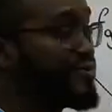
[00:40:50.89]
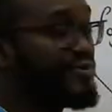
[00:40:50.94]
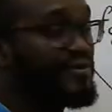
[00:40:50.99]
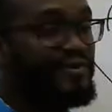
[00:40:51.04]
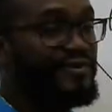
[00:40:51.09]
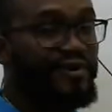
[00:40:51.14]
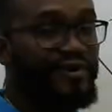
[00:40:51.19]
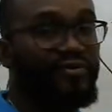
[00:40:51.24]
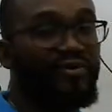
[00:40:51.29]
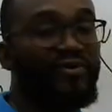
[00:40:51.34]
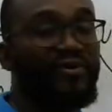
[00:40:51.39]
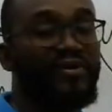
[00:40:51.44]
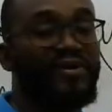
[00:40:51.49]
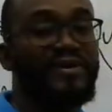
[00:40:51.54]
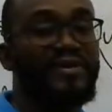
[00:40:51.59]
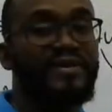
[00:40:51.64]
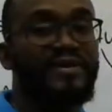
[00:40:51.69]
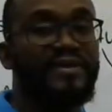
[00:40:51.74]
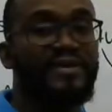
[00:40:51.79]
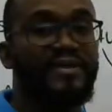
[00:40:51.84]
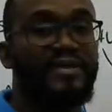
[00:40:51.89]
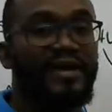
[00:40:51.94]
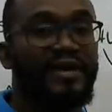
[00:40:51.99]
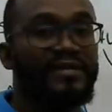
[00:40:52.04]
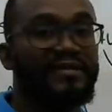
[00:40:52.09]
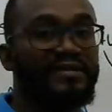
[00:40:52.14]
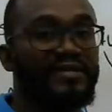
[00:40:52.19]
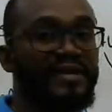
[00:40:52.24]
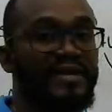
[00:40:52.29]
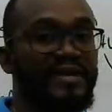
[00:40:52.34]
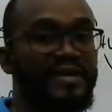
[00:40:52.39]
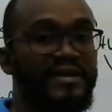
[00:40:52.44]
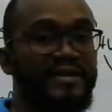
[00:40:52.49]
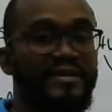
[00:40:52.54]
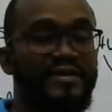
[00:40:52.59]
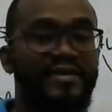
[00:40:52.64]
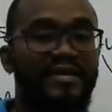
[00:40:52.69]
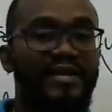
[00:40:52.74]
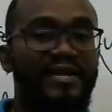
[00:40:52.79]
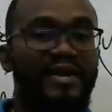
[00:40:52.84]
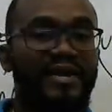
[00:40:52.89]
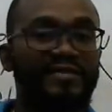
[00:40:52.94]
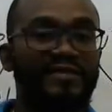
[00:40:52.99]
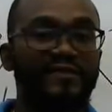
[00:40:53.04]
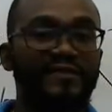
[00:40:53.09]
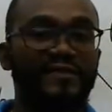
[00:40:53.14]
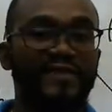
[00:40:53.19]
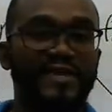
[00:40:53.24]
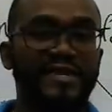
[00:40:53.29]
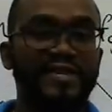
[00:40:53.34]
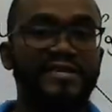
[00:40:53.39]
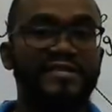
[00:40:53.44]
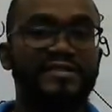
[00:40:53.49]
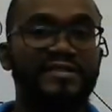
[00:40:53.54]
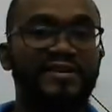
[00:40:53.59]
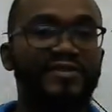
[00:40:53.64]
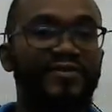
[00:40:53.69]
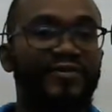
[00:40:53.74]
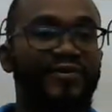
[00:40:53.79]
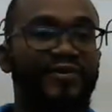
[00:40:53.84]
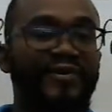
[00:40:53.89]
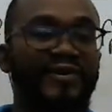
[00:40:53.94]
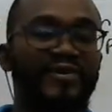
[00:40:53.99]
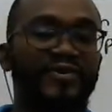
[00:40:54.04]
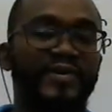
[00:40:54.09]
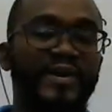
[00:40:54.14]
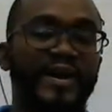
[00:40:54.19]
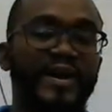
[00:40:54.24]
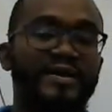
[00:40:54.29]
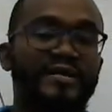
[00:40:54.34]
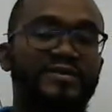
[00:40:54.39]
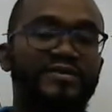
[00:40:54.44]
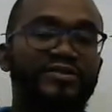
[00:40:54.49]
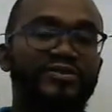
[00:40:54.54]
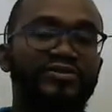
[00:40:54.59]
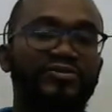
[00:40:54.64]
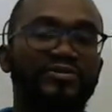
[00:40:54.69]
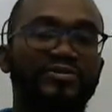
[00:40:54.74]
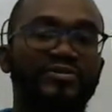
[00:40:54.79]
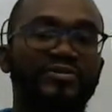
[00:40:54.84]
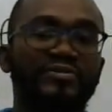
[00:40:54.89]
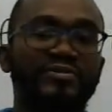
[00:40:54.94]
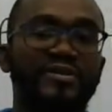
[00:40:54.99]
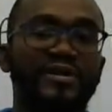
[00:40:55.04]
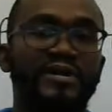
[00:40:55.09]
recall that in the classification, you're required to